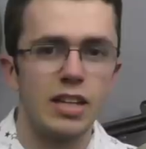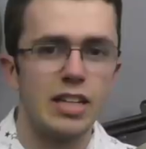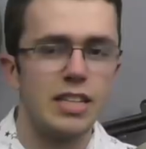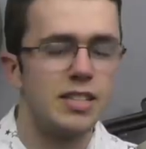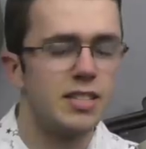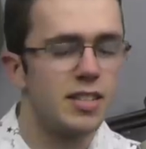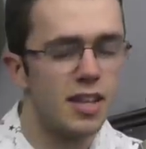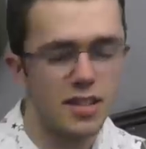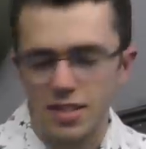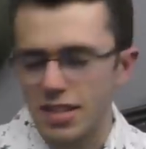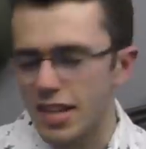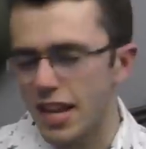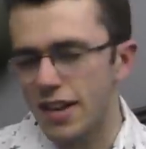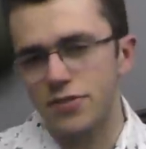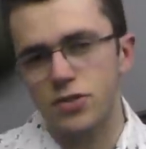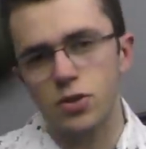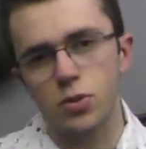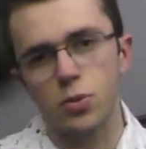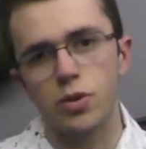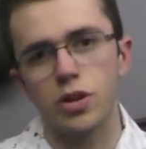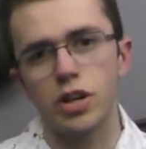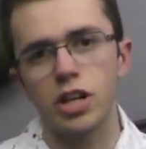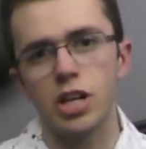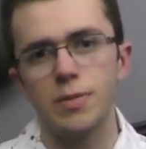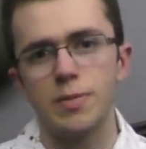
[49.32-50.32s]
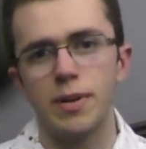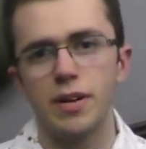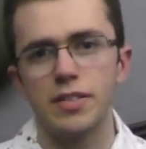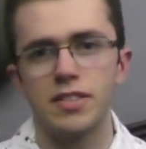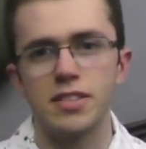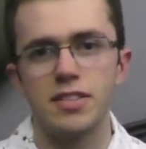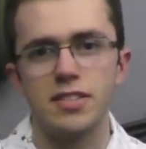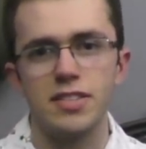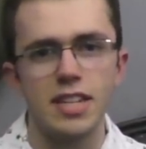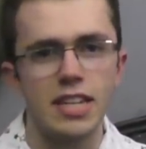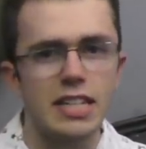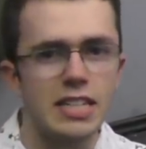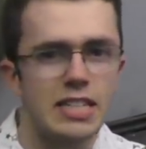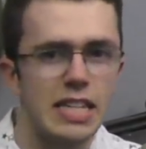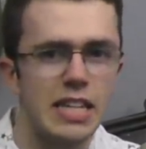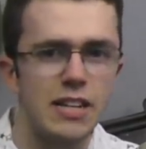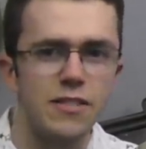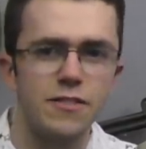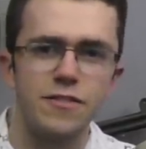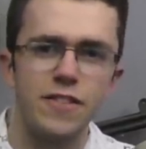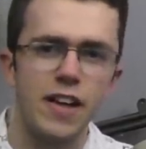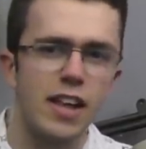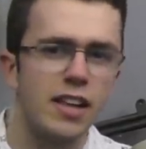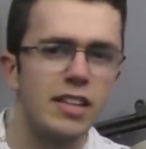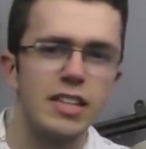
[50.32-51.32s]
He doesn't have to worry about the
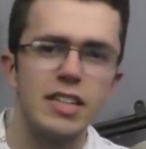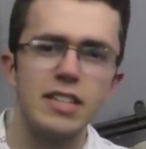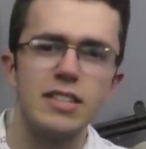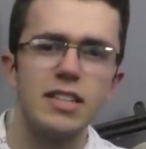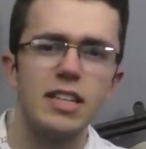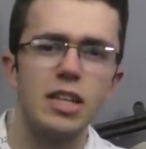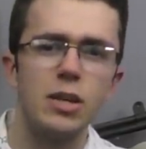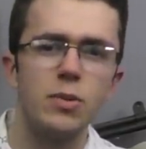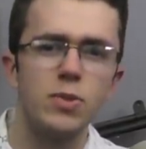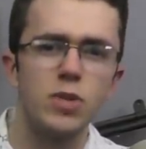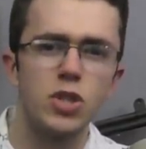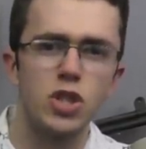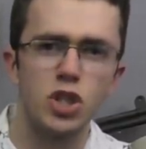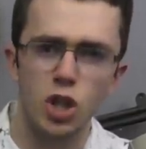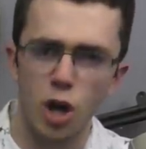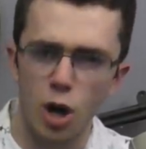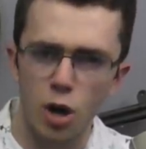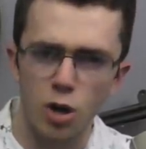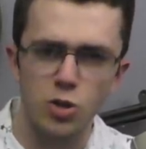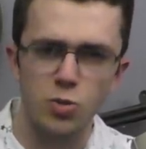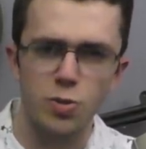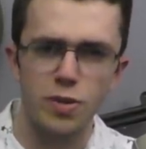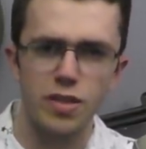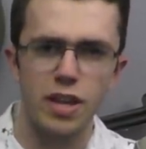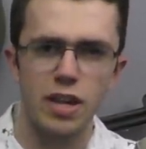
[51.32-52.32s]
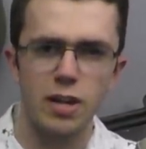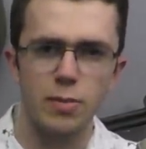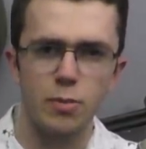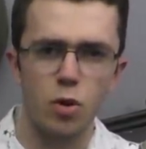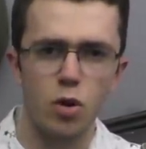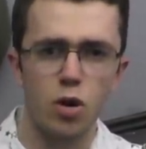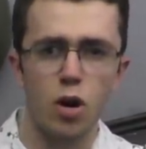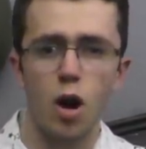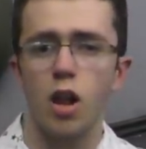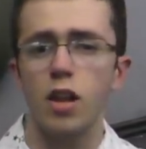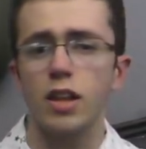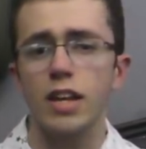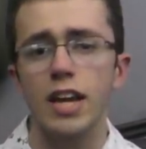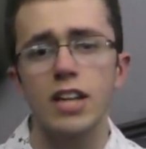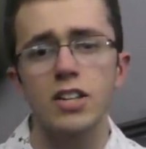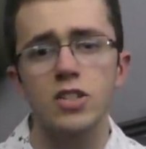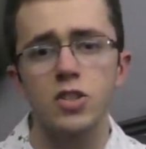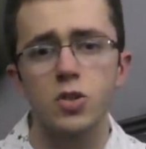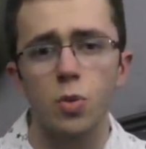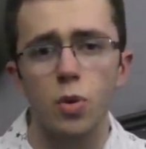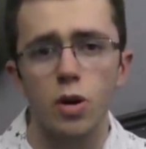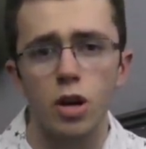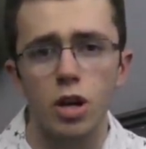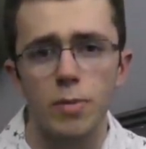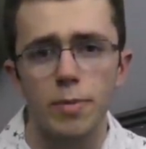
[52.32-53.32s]
16 felonies that he was charged with anymore. All he has
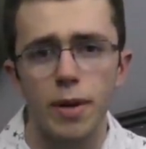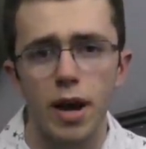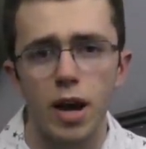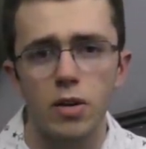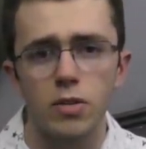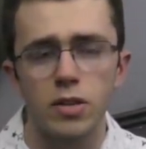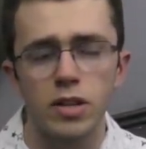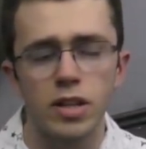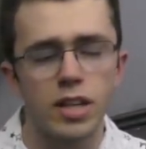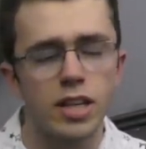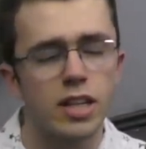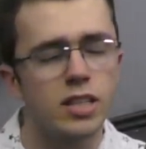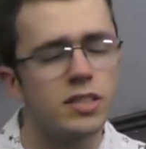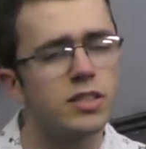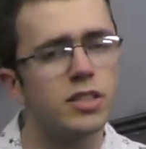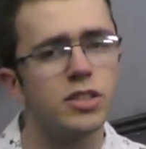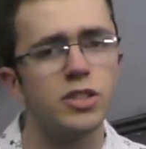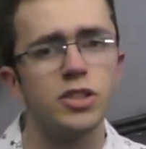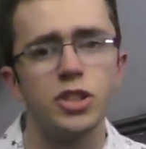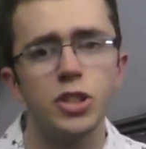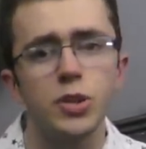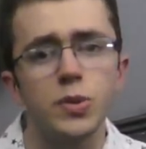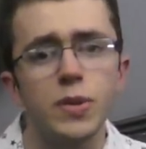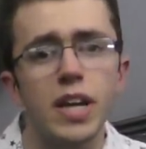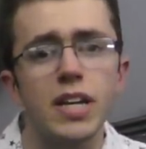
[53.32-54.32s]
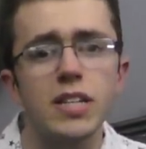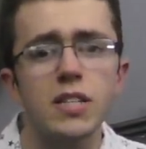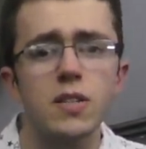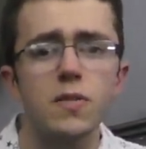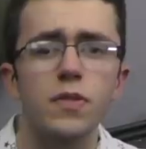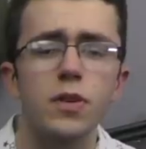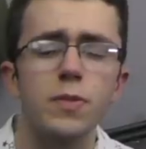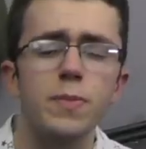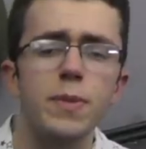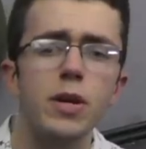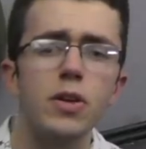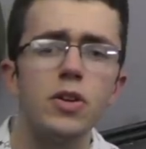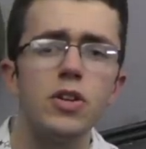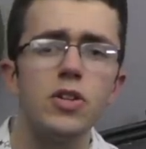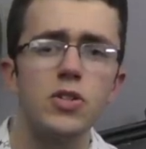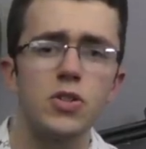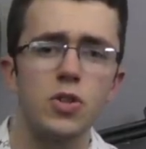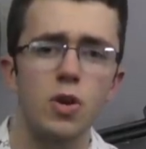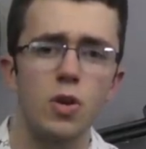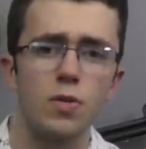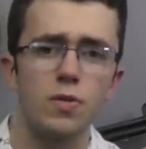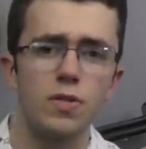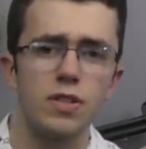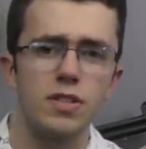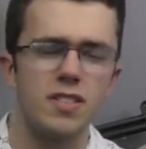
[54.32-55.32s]
to worry about is his two days of community
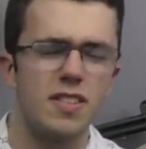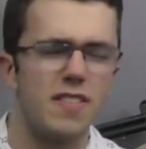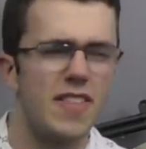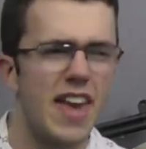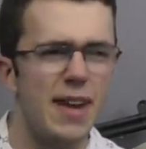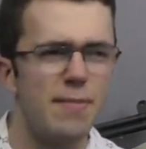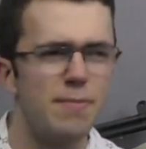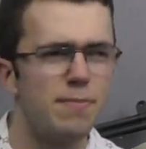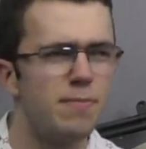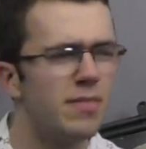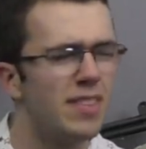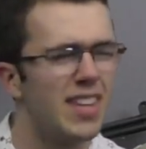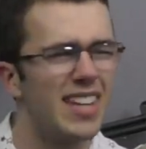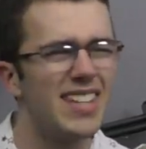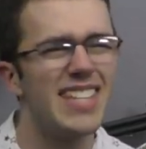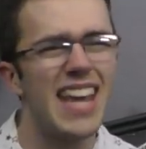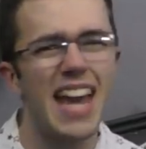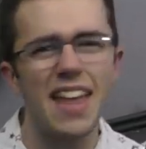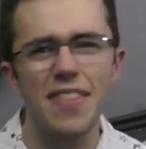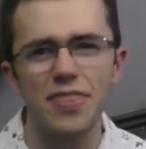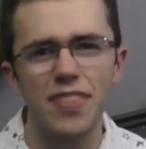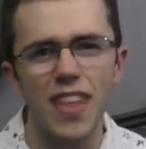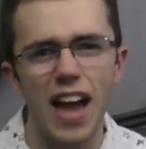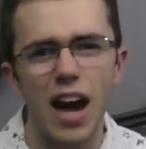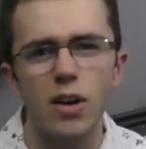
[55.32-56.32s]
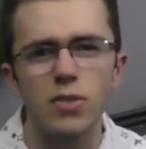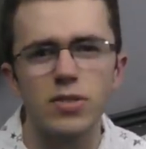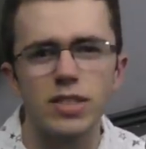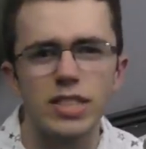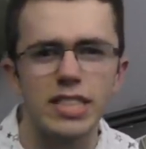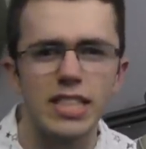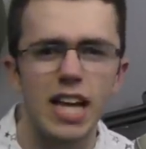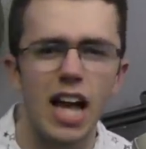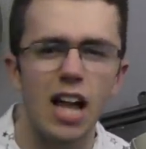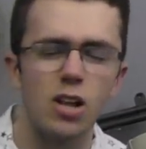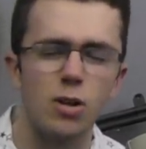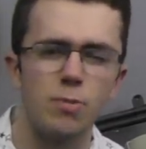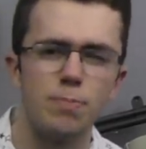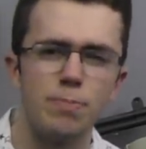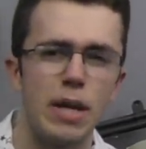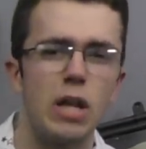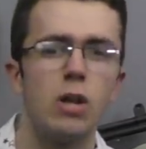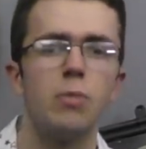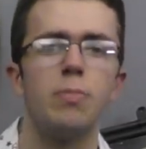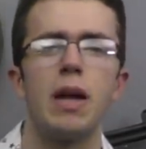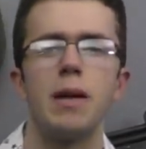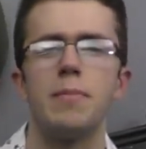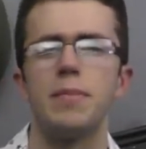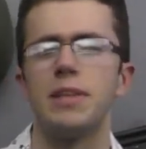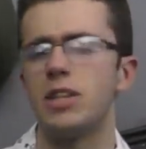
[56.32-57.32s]
service and that, that $10,000
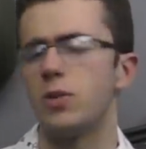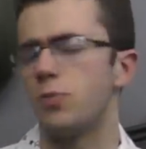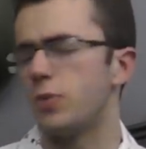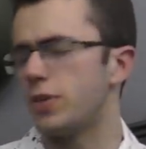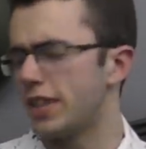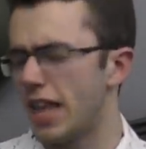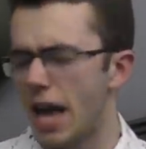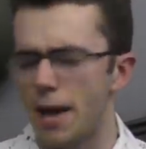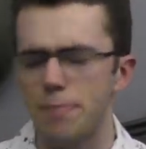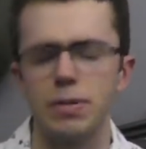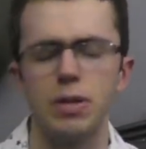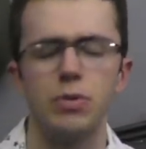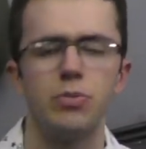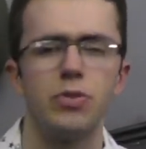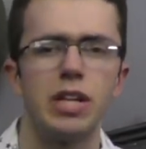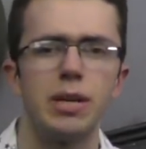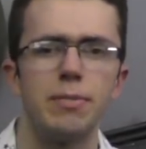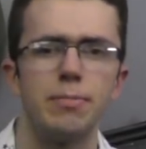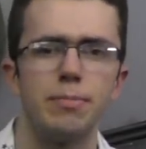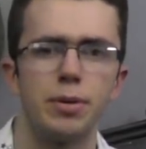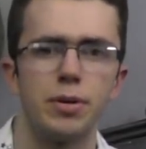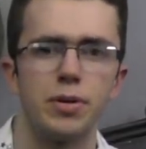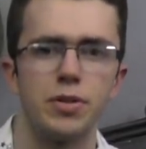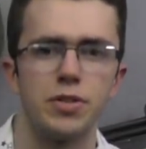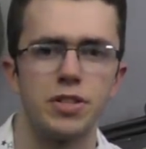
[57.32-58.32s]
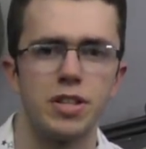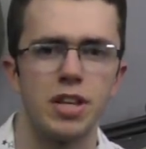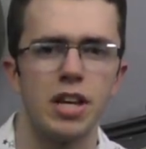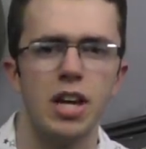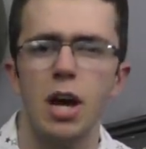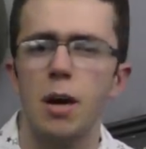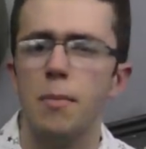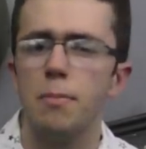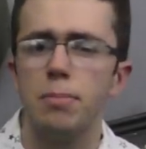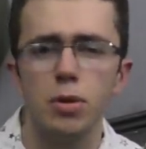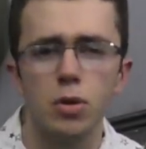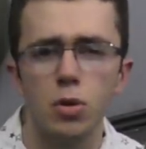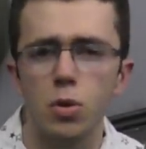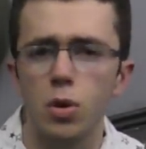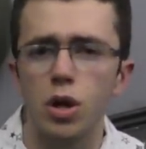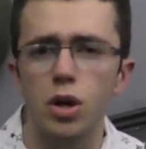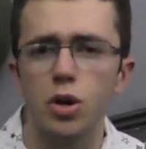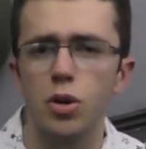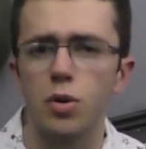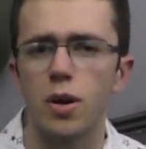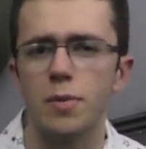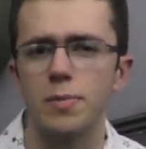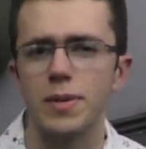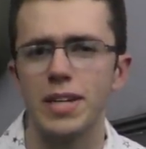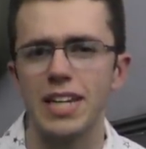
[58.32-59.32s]
bail payment that will not be reimbursed. Boo
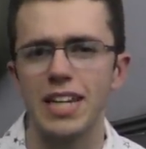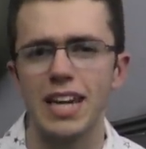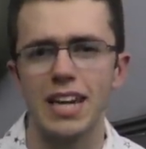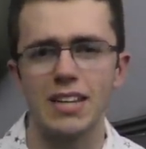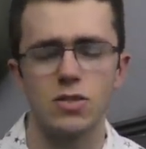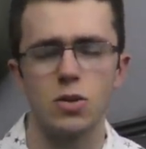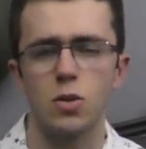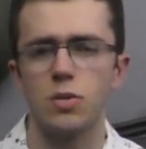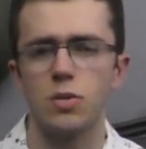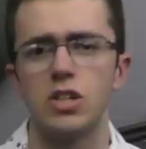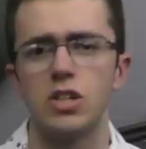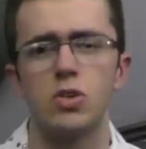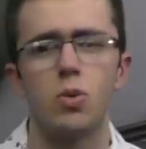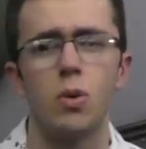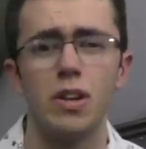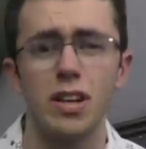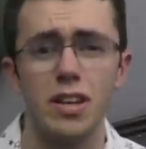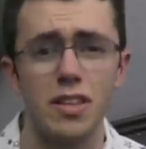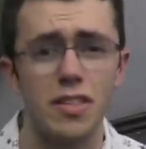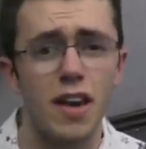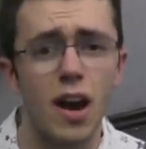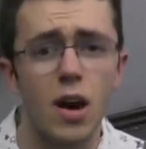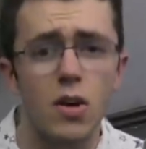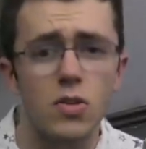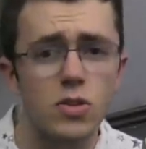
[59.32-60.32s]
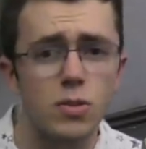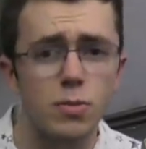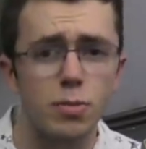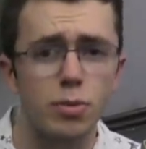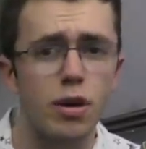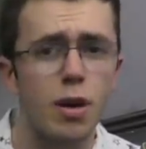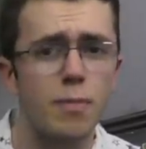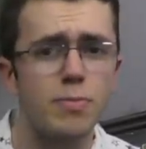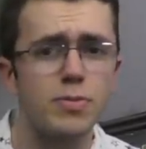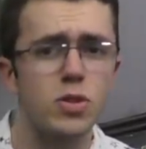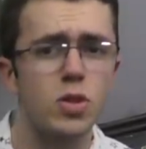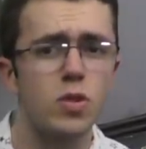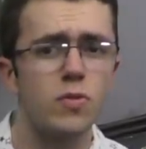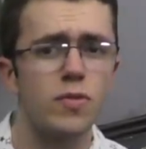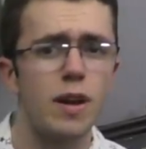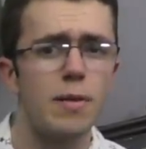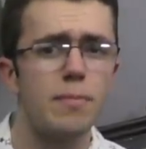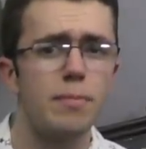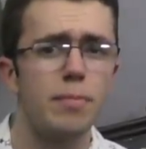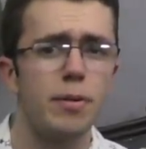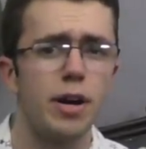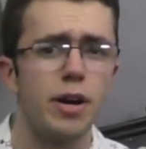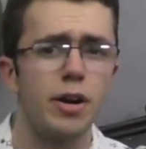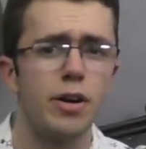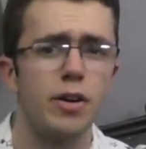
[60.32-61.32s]
hoo. I mean, he gets 20000 per episode of
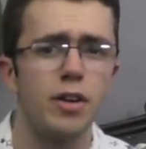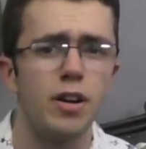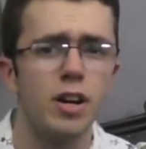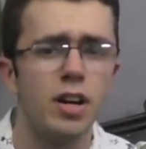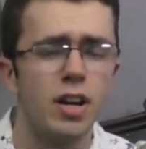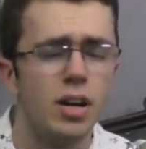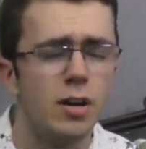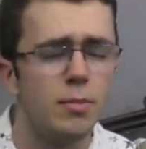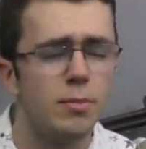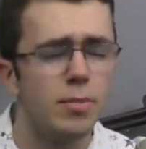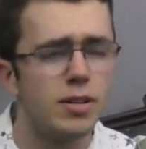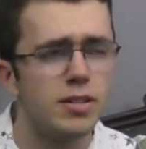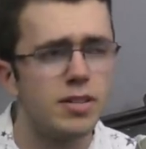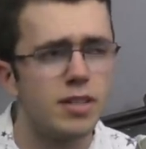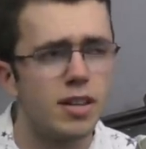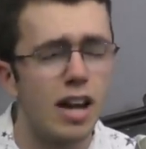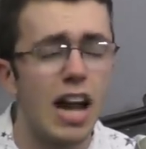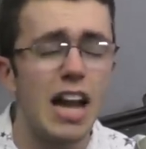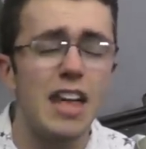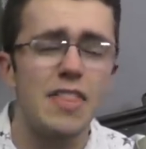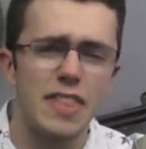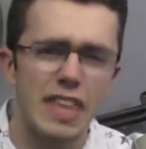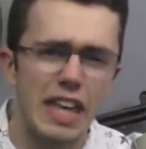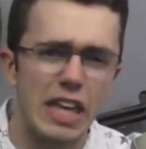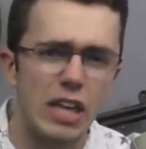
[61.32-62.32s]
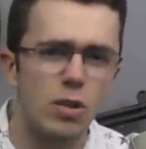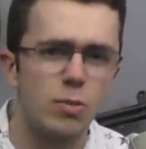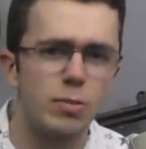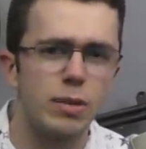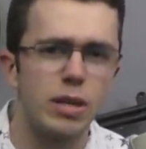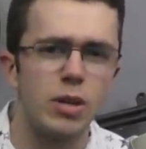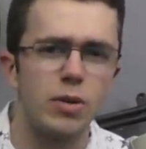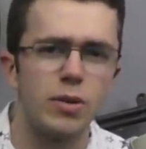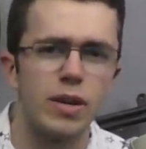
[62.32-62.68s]
Empire, but uh, I think he'll be